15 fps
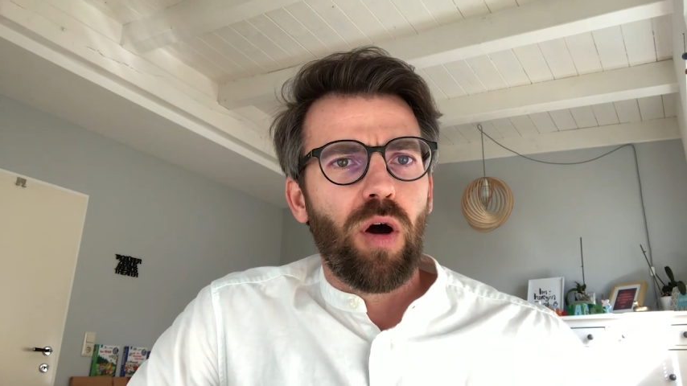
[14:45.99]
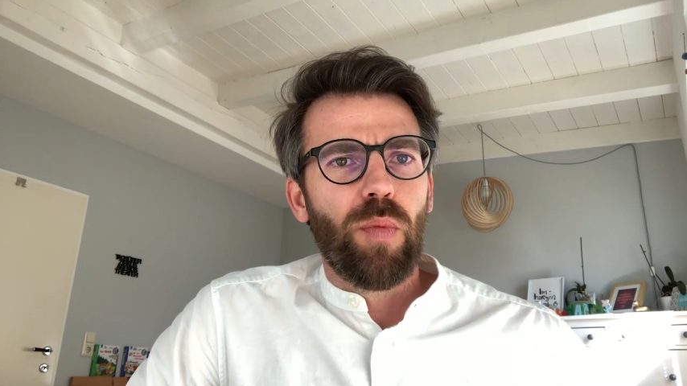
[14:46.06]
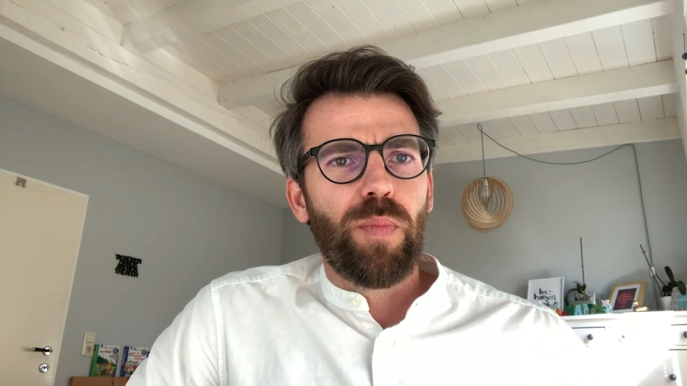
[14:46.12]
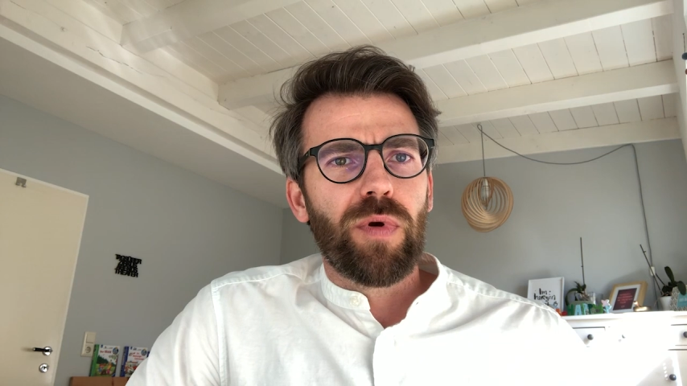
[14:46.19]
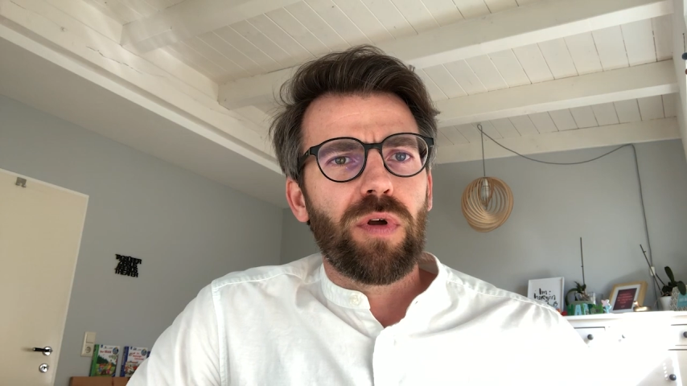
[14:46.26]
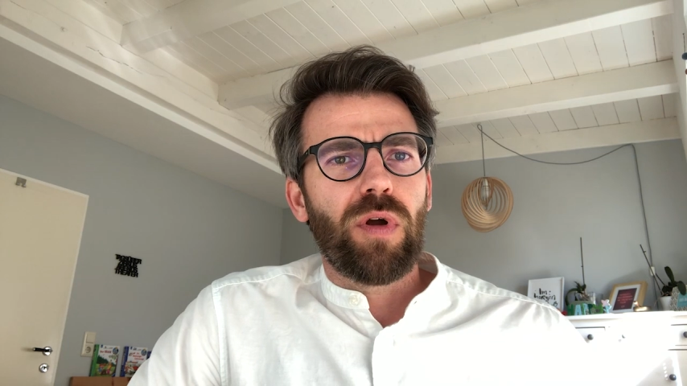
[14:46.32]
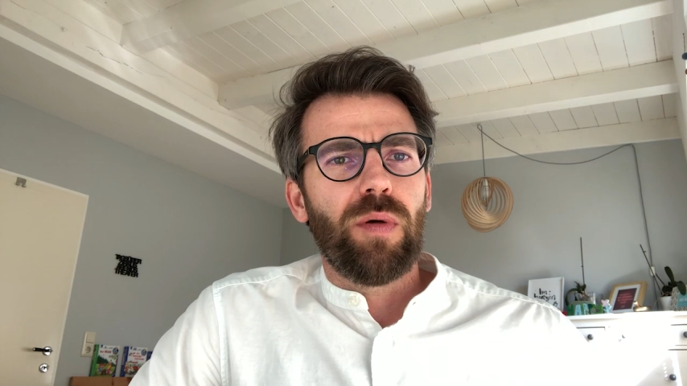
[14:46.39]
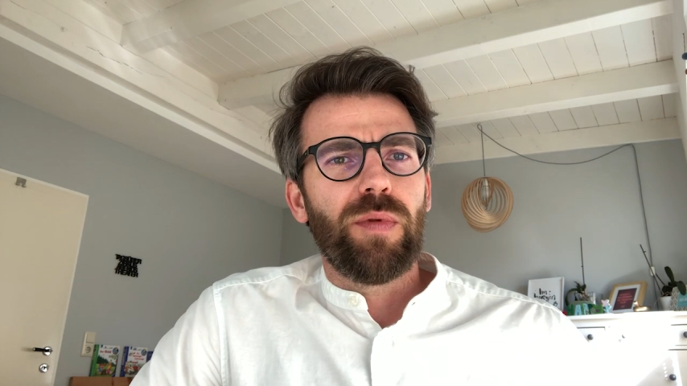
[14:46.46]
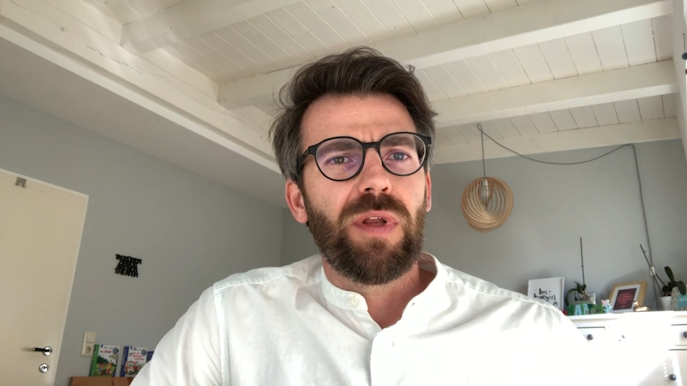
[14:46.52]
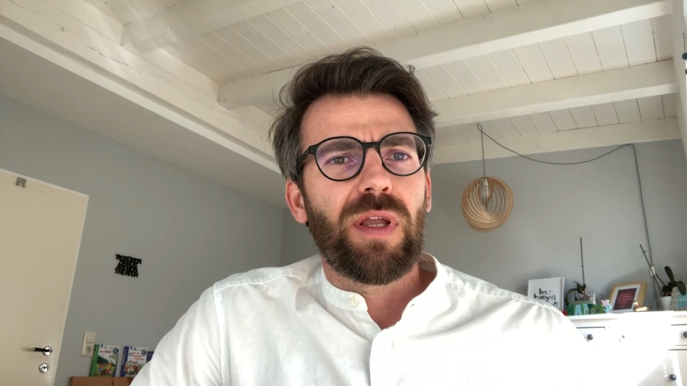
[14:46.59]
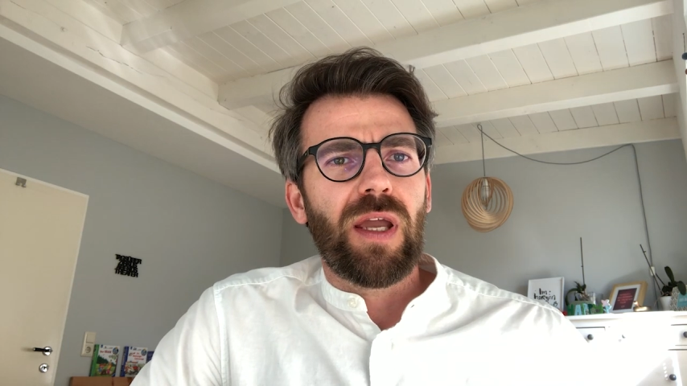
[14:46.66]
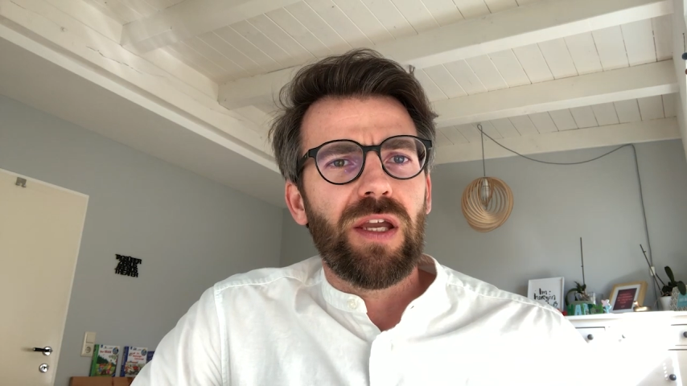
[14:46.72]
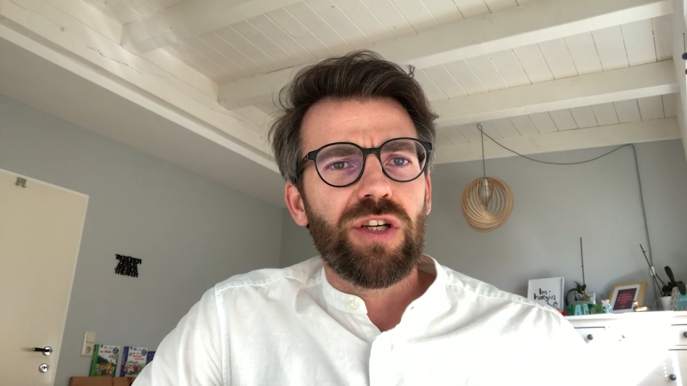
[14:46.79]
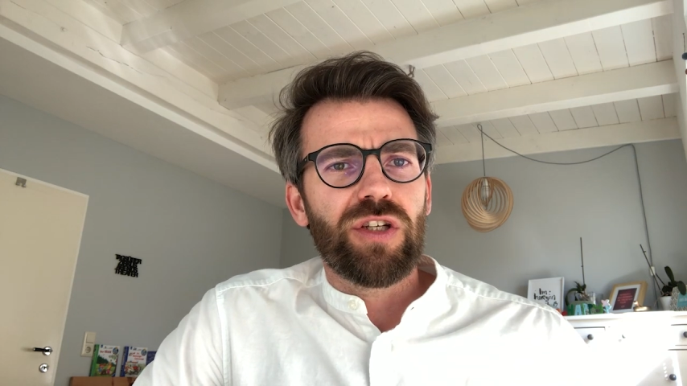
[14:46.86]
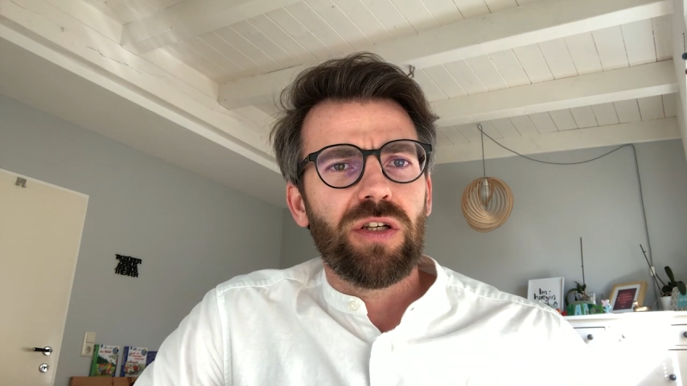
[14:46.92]
open
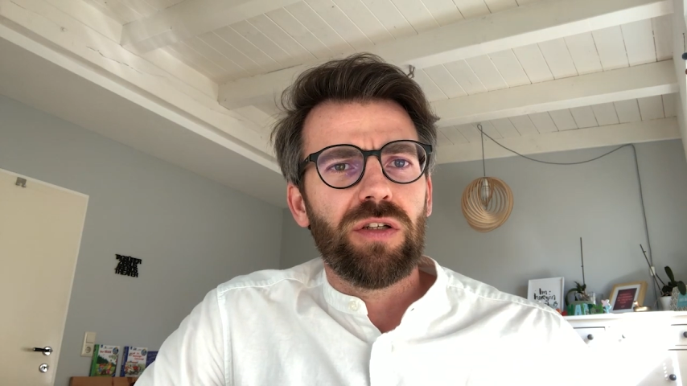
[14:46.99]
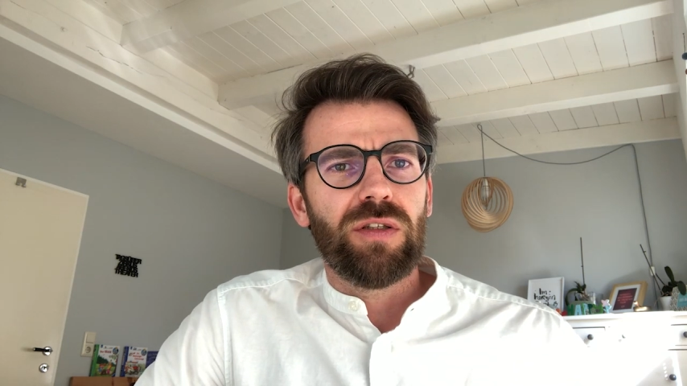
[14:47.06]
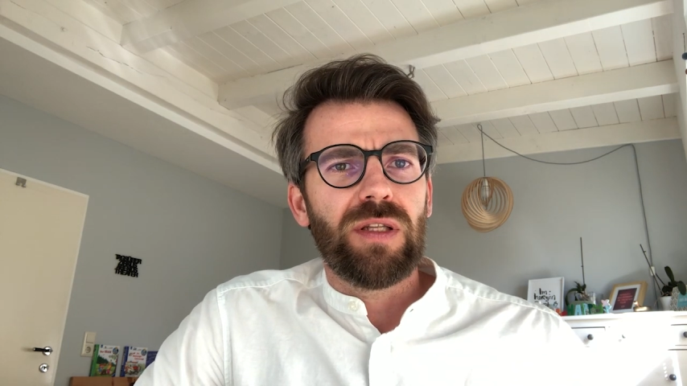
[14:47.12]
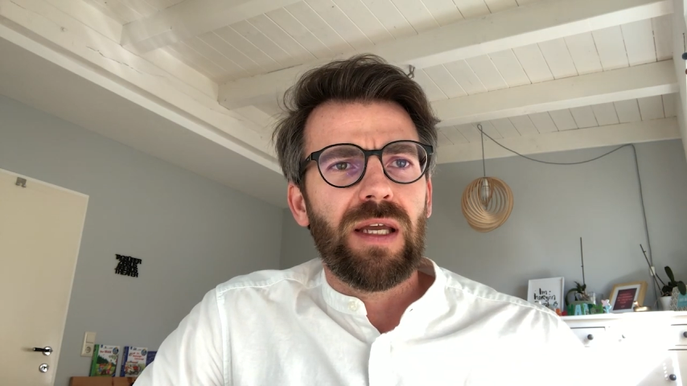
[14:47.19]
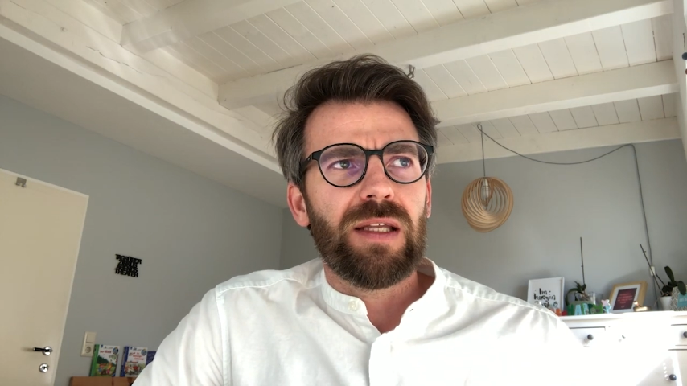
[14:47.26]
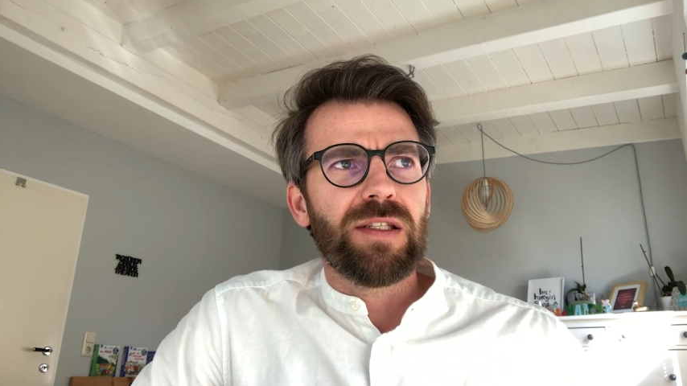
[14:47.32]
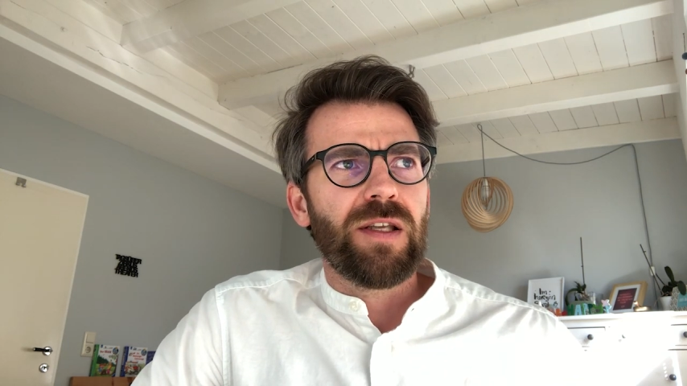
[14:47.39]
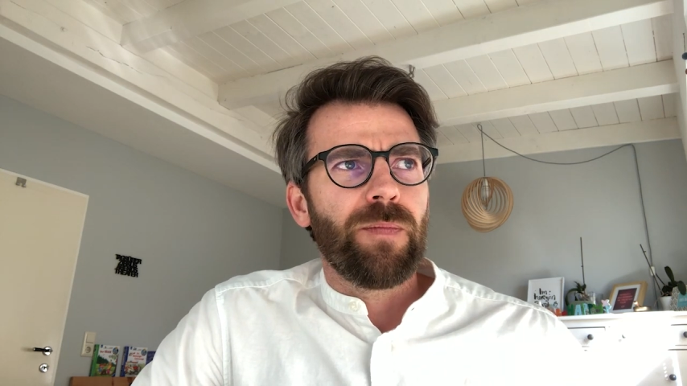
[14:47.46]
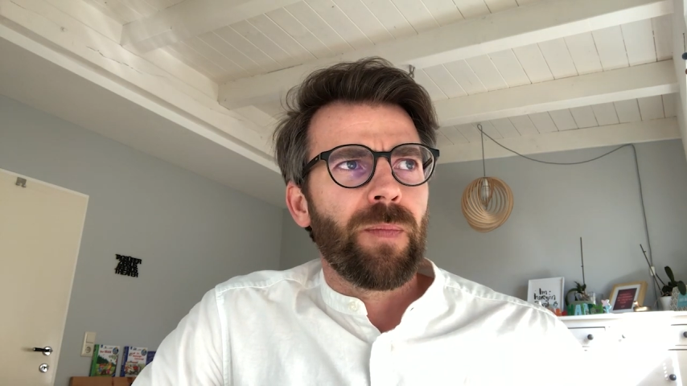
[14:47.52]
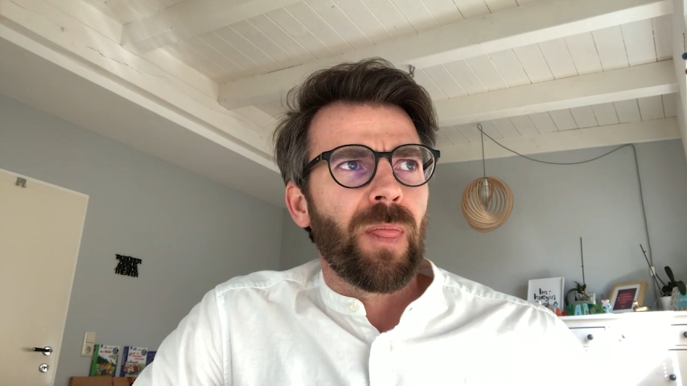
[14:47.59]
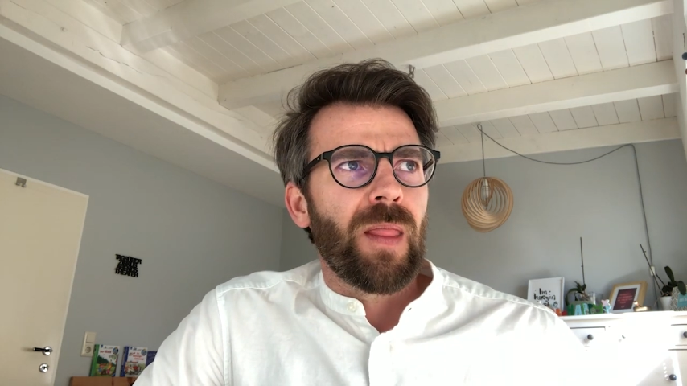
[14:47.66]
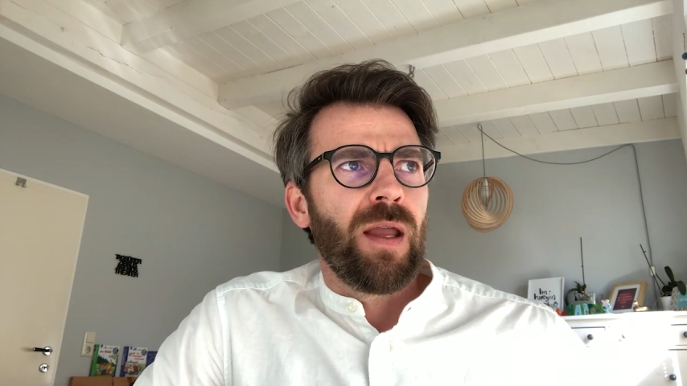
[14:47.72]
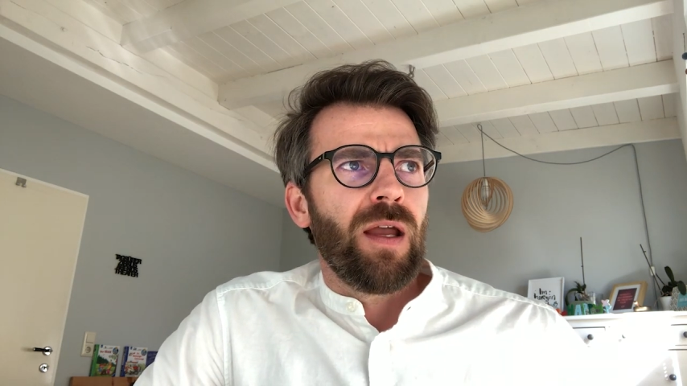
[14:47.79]
communication on that.